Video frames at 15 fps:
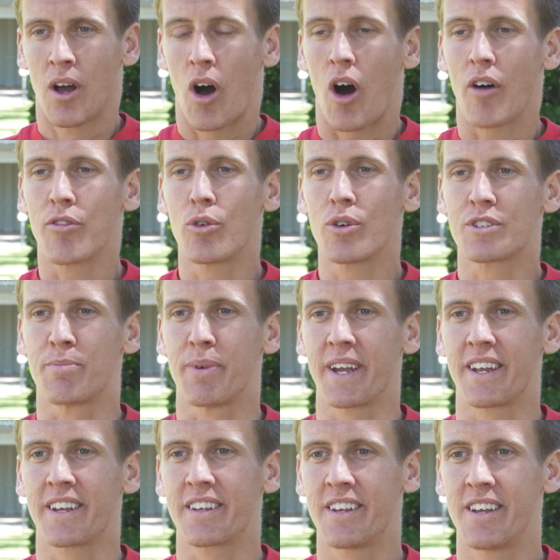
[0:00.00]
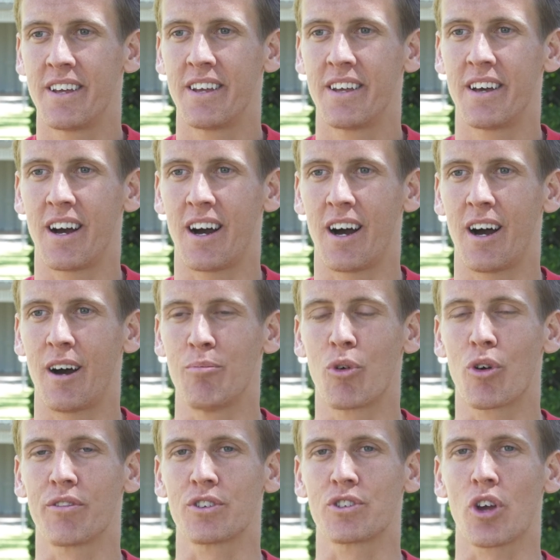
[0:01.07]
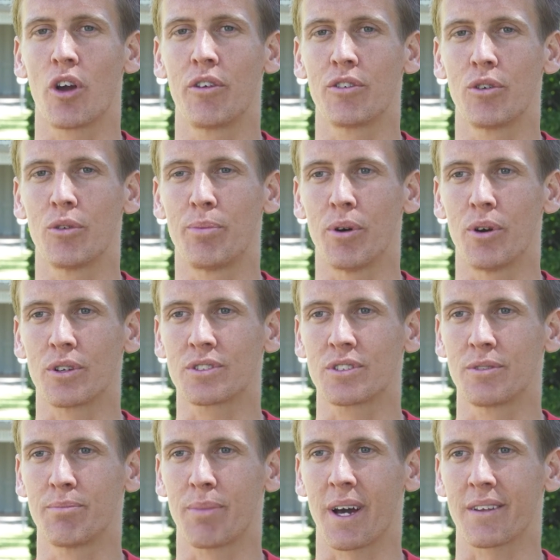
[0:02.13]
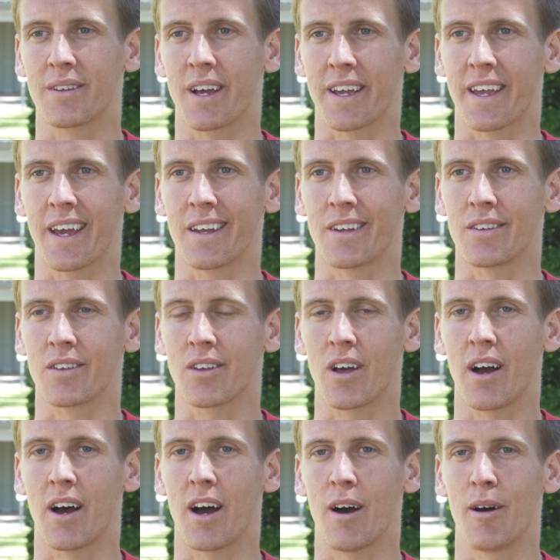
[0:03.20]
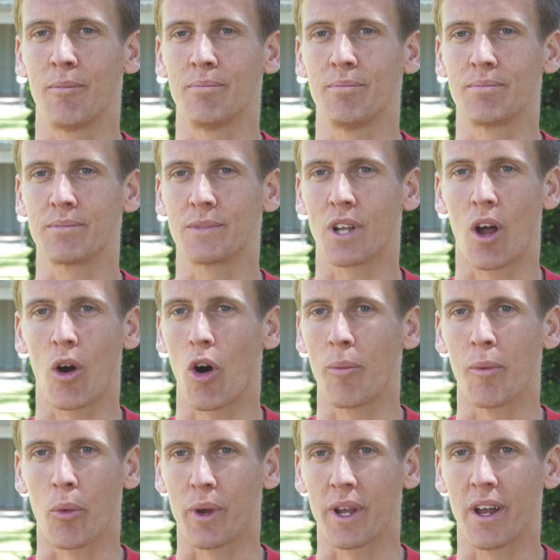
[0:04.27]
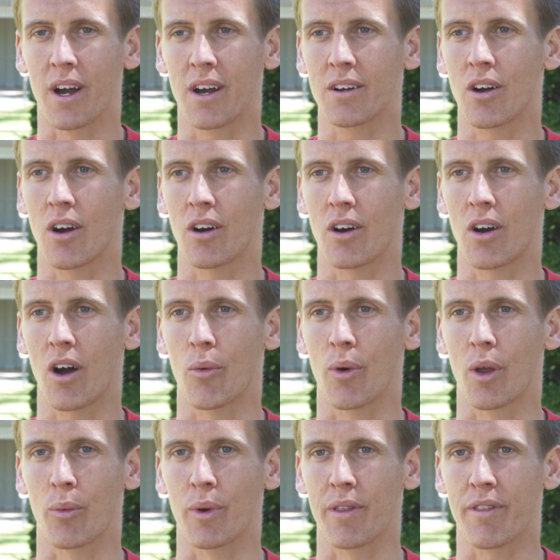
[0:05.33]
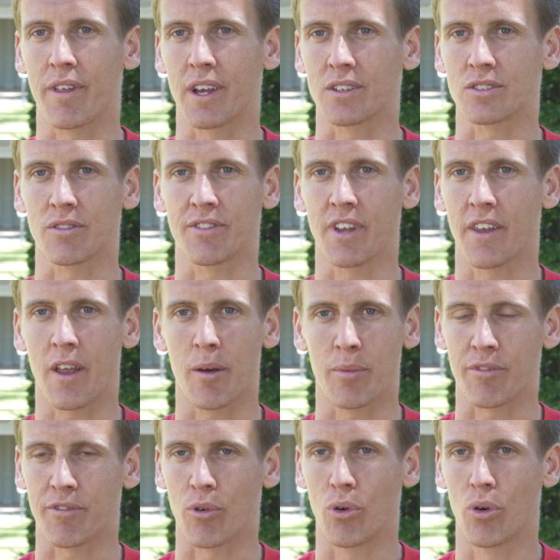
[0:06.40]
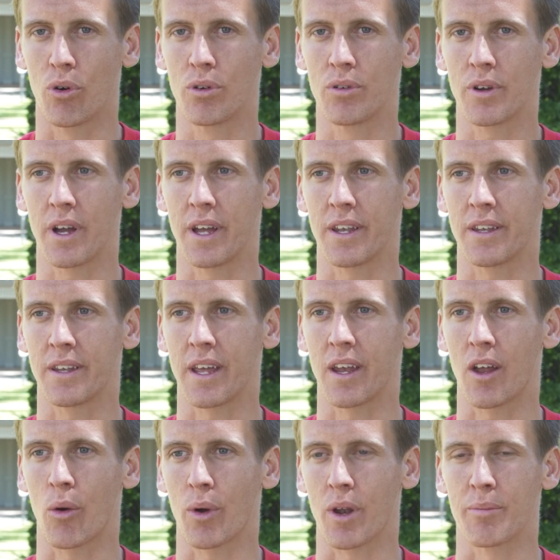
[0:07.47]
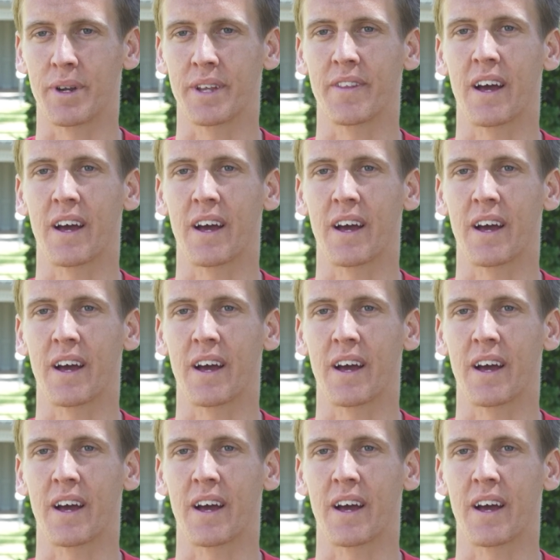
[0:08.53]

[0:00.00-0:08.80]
I've always been more of a jovial person, but again, I'm a winner. I want to win things. I've done that before, and I want to bring